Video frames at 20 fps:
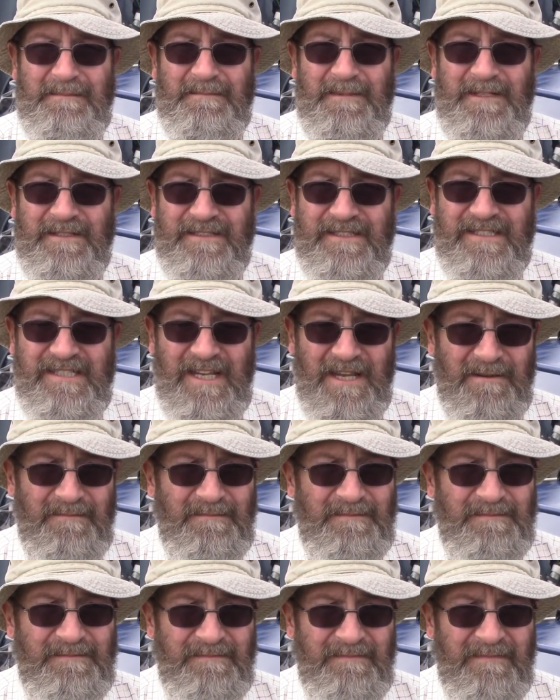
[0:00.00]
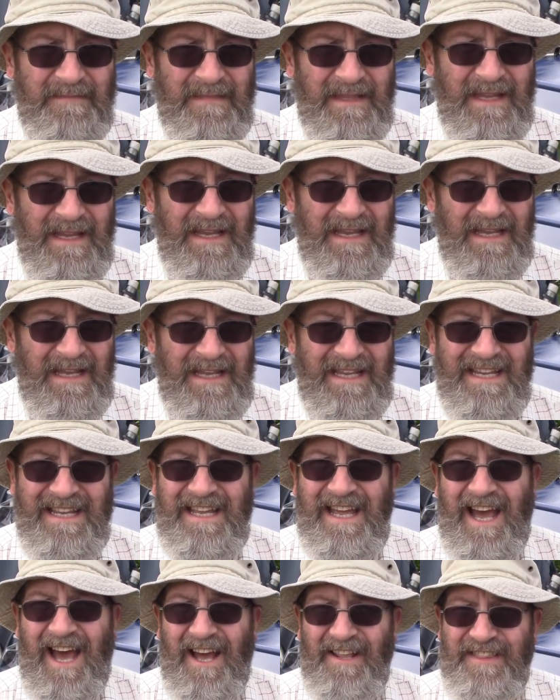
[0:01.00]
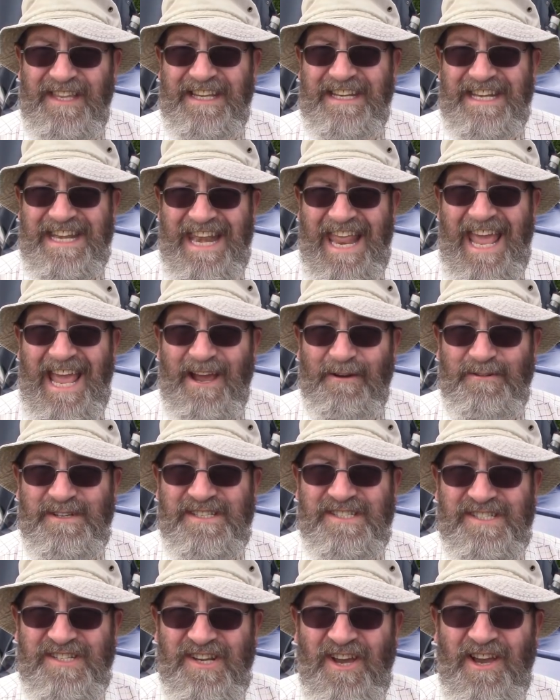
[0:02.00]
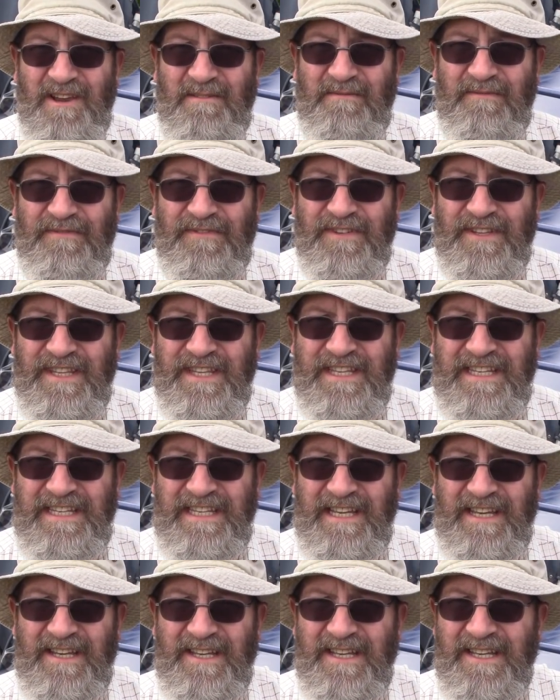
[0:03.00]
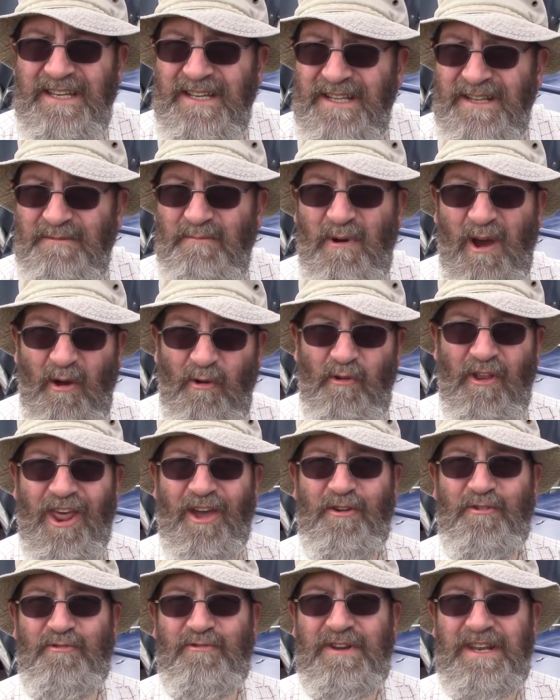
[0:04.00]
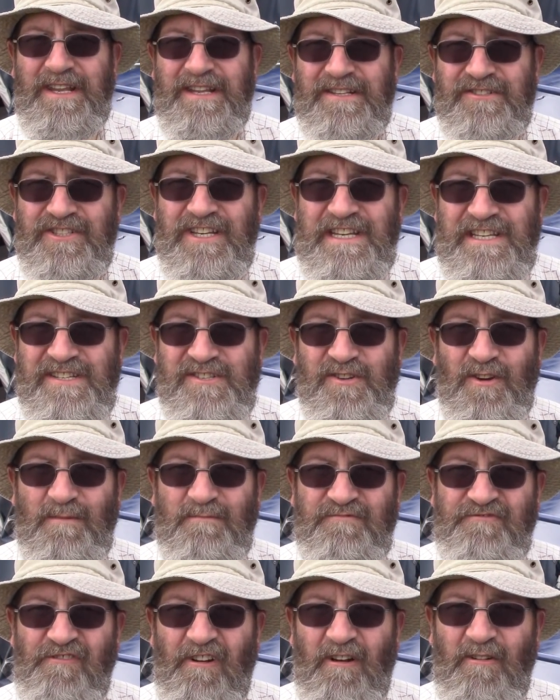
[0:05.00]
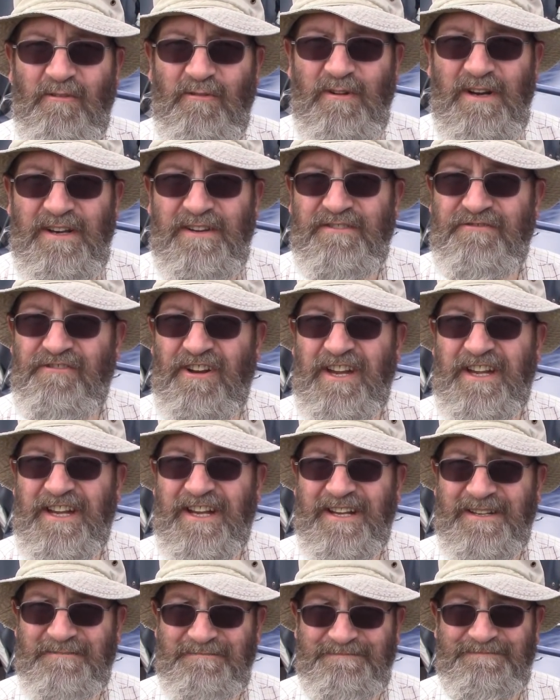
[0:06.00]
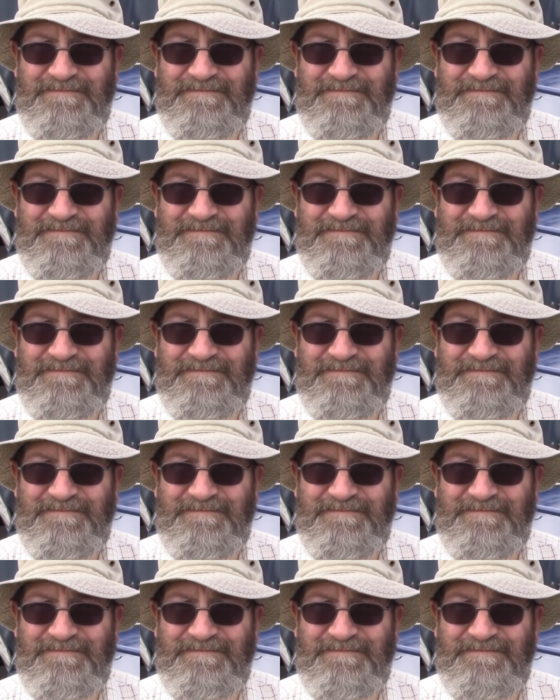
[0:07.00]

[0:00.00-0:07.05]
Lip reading: But I think now is time for the well-known cheese topped roll and a drink.